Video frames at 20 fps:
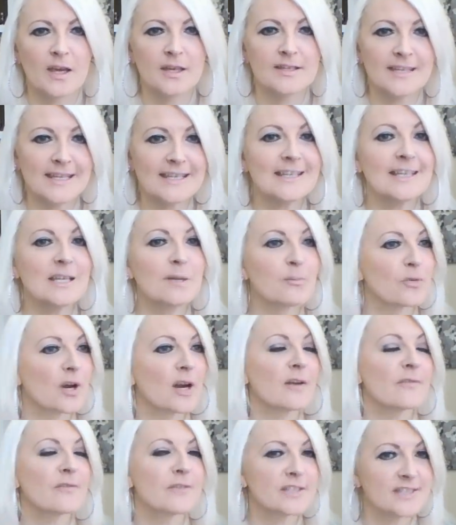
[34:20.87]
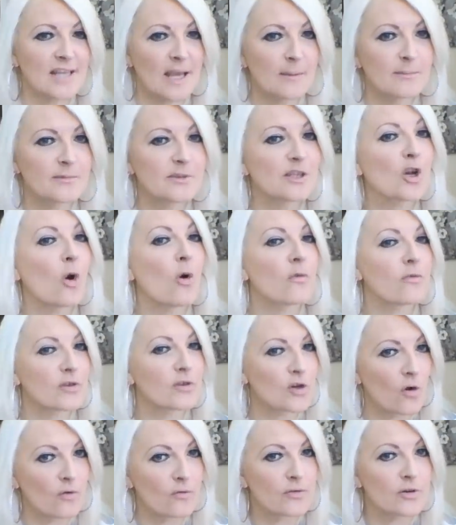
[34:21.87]
Do you need prayer for the same thing over
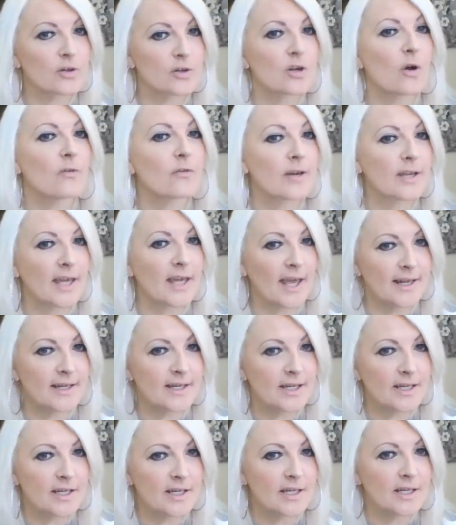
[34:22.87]
and over and over again?